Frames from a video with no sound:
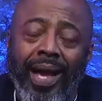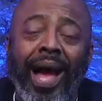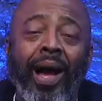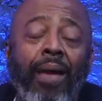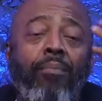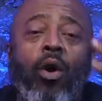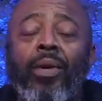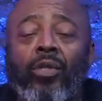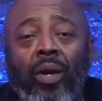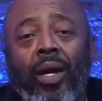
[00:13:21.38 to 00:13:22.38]
I had
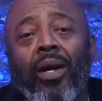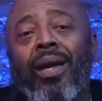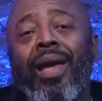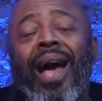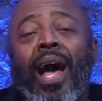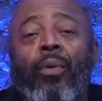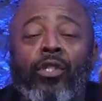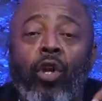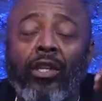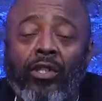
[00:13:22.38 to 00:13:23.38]
moments where I
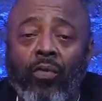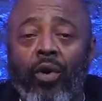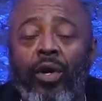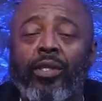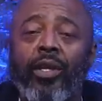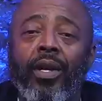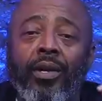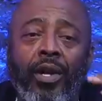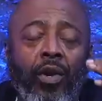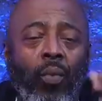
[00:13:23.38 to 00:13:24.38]
was lost to words,
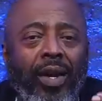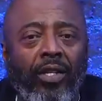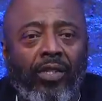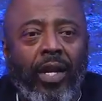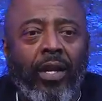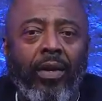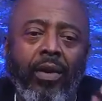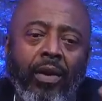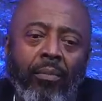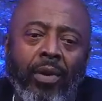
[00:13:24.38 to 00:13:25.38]
didn't know what to say,
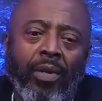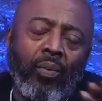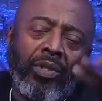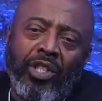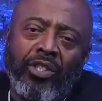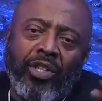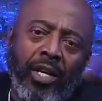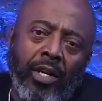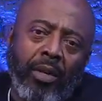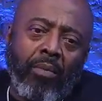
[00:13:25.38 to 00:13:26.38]
but was just in
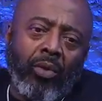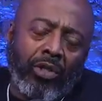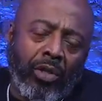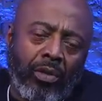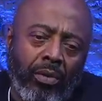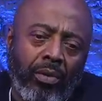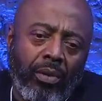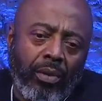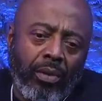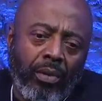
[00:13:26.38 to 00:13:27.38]
an emotional
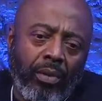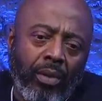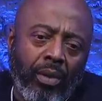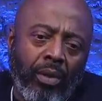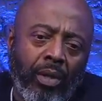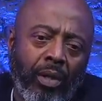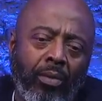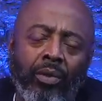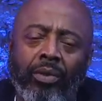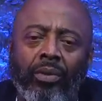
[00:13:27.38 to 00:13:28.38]

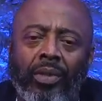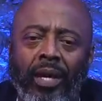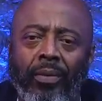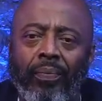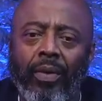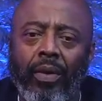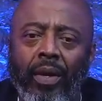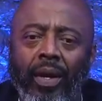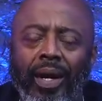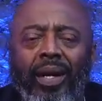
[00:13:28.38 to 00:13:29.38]
state.
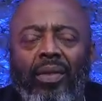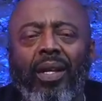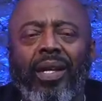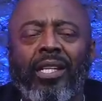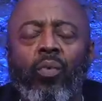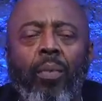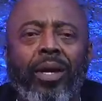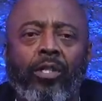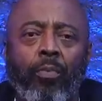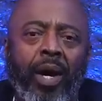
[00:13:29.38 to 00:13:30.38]
And I think that that's what
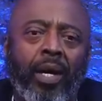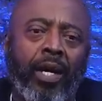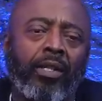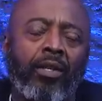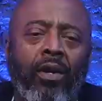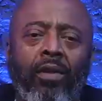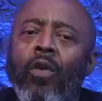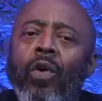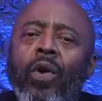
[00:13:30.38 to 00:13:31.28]
makes a podcast good,